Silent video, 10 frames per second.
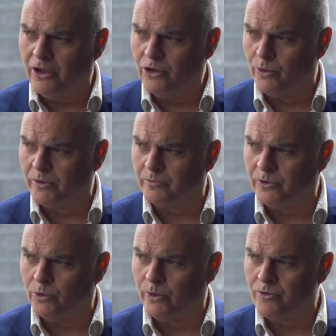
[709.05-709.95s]
you
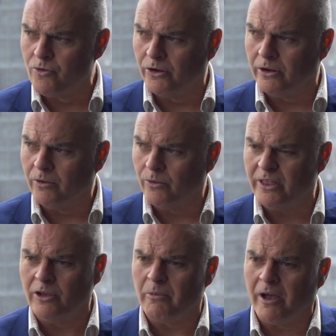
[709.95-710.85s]
weren't wrong. Well, I
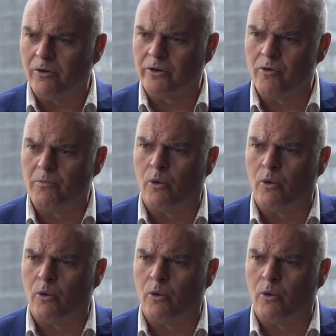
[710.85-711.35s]
think you may have got it wrong by